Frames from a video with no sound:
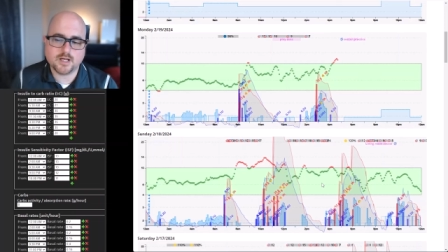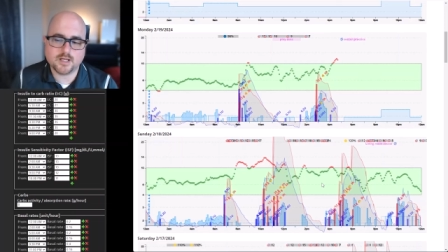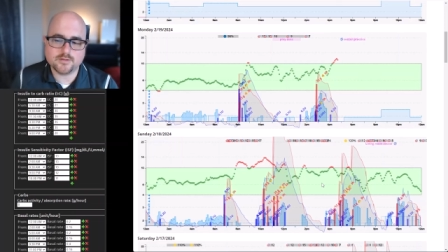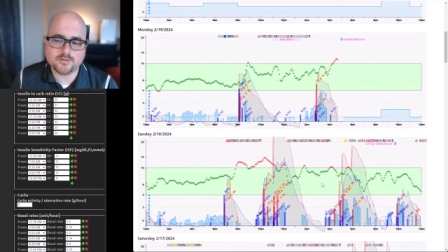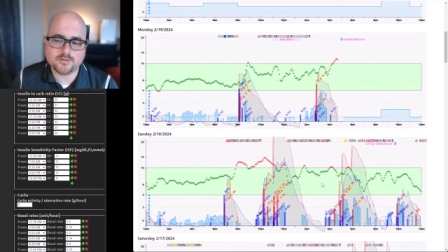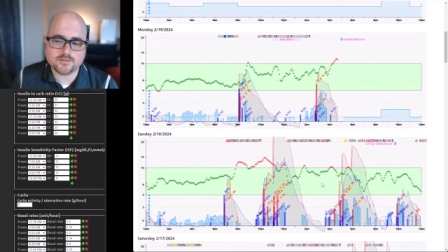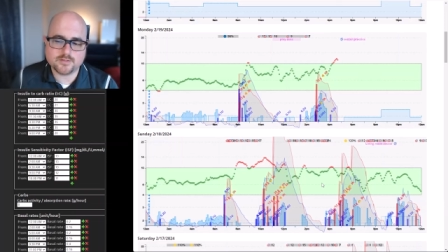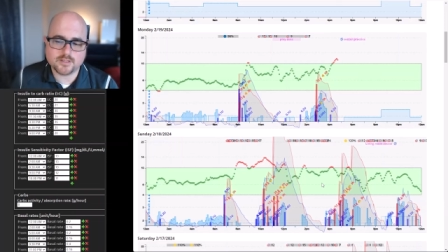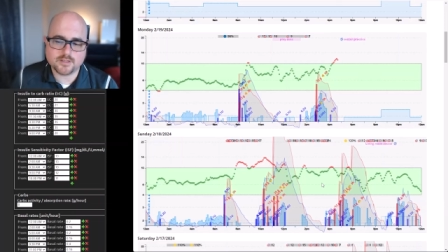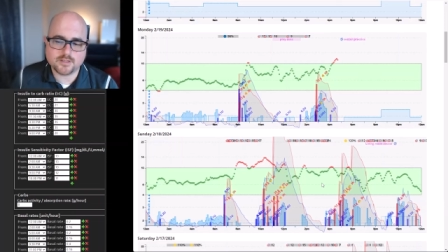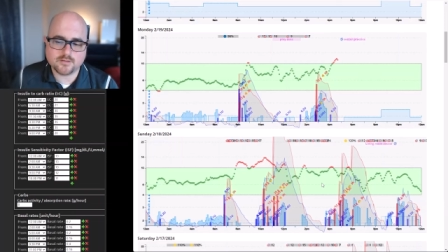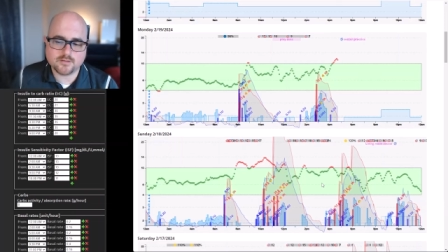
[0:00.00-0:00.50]

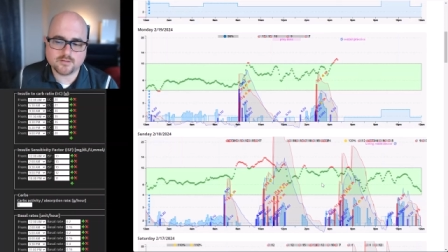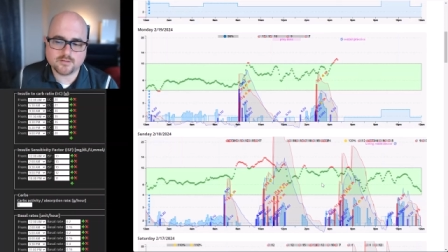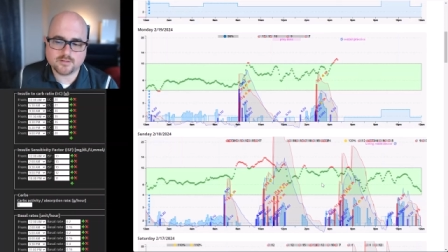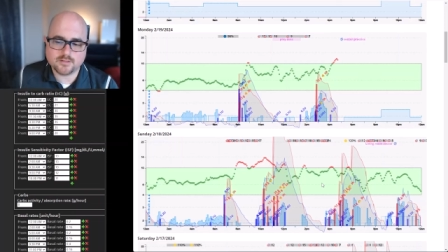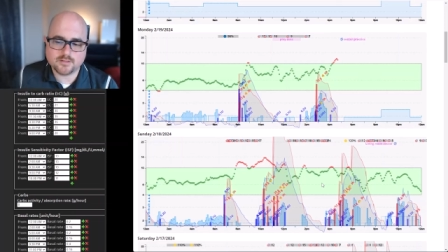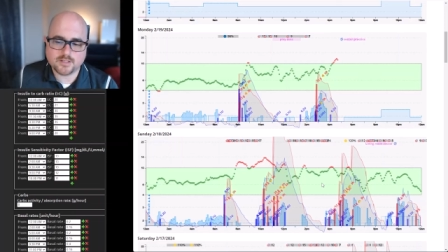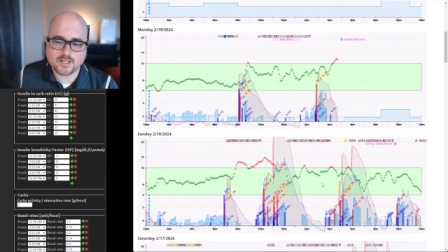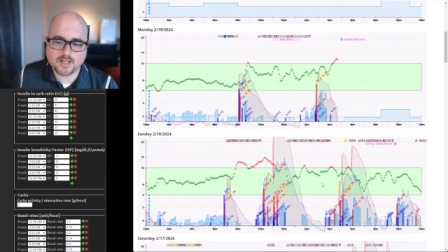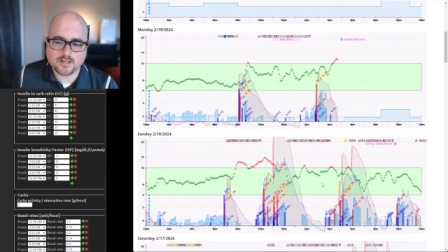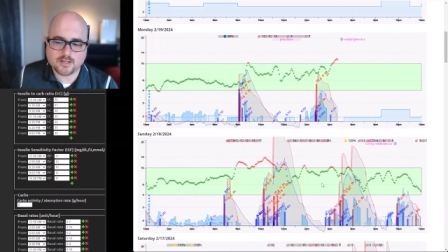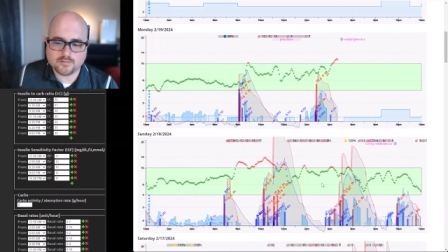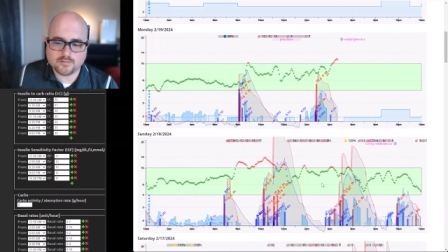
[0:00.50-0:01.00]
other than
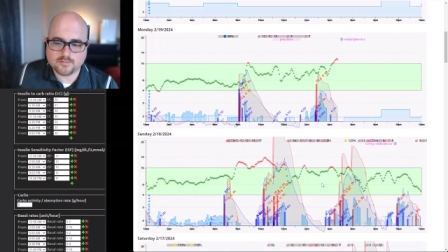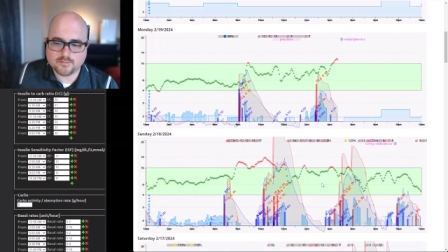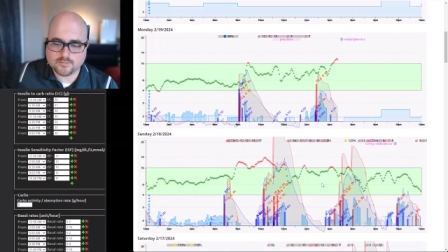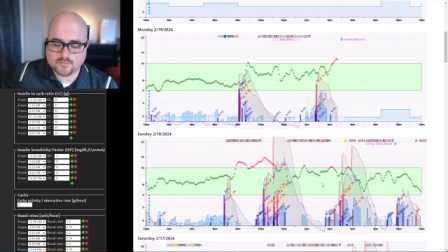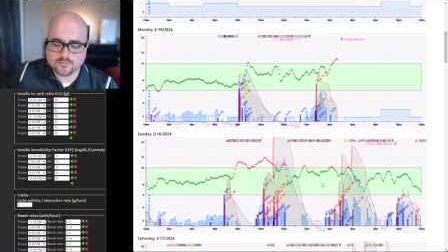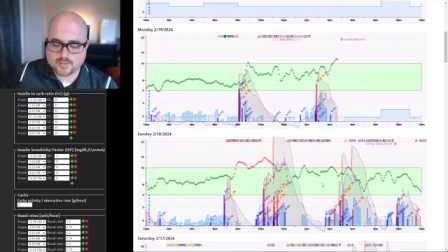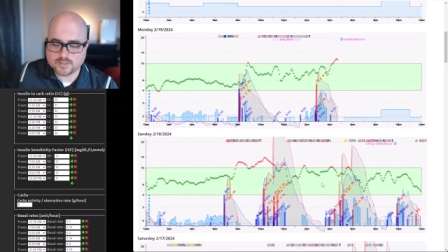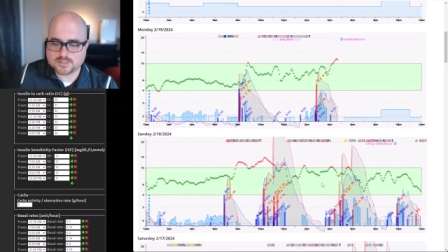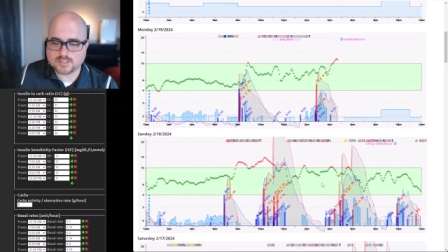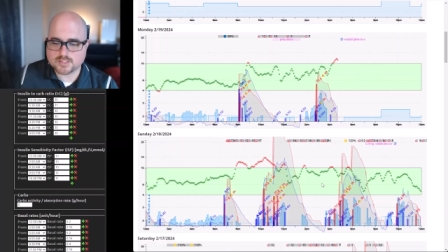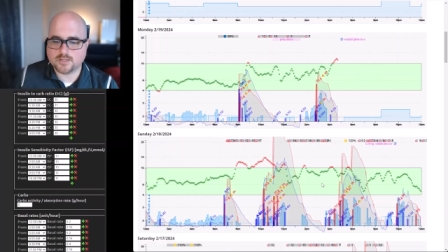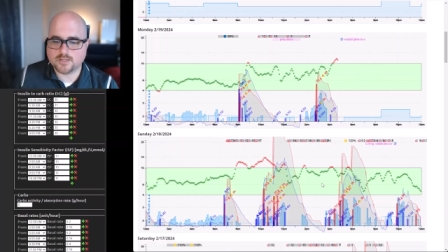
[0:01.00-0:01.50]
that
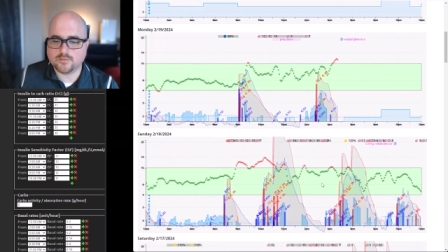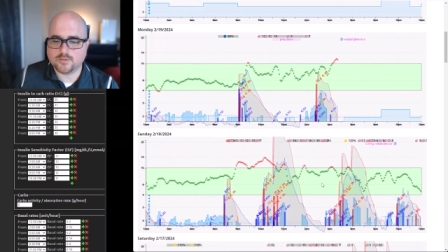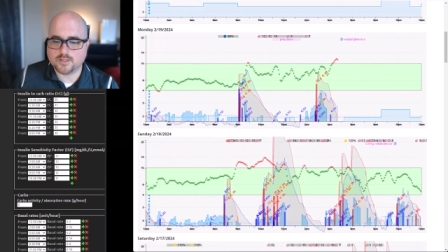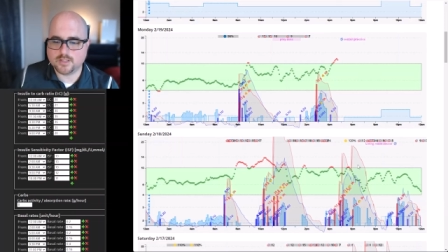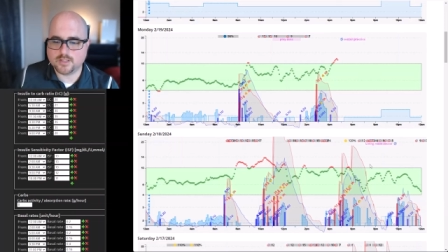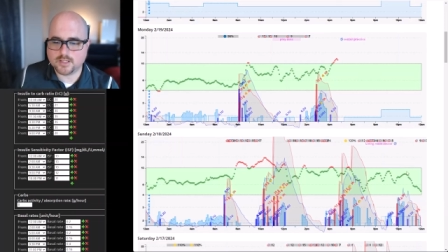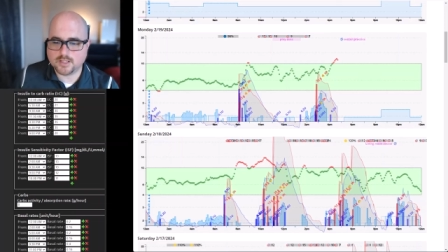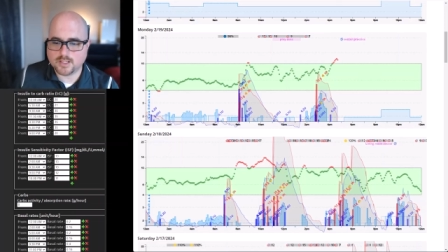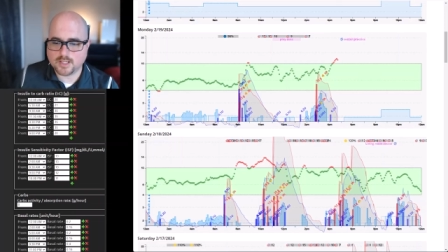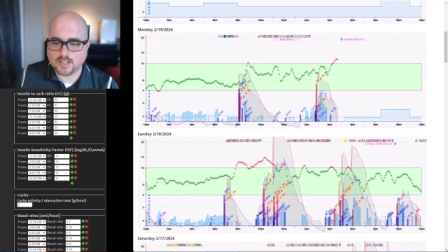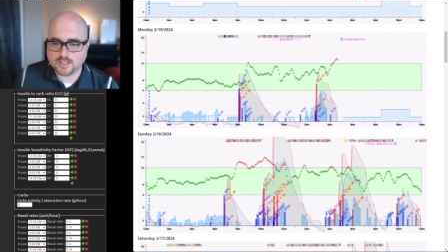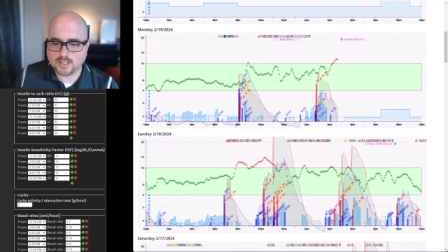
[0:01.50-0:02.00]
risky one
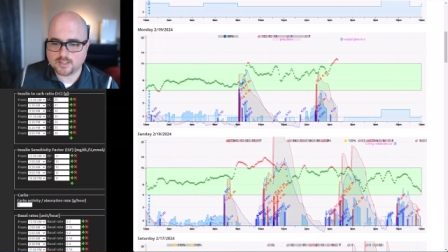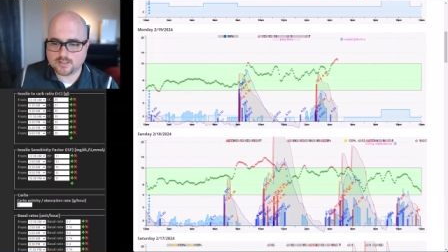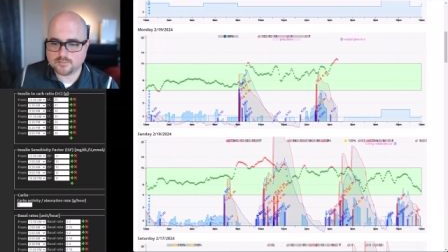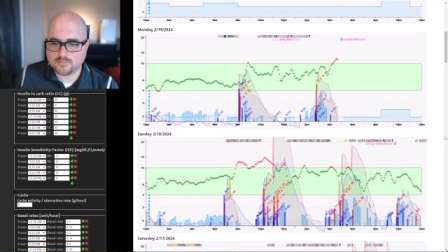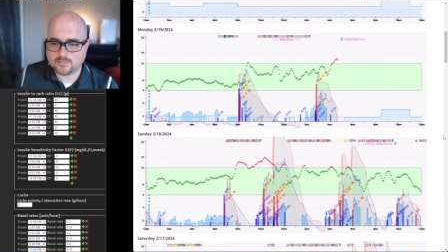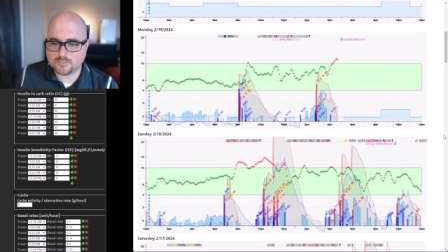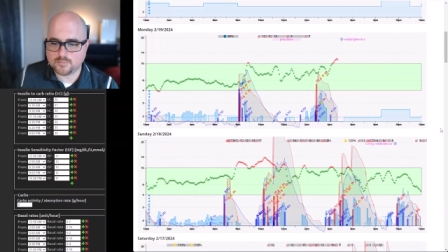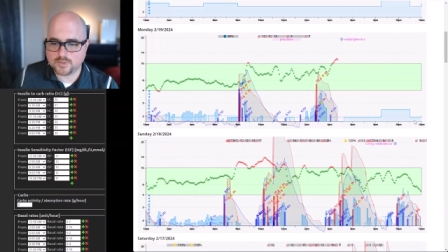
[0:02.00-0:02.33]
at night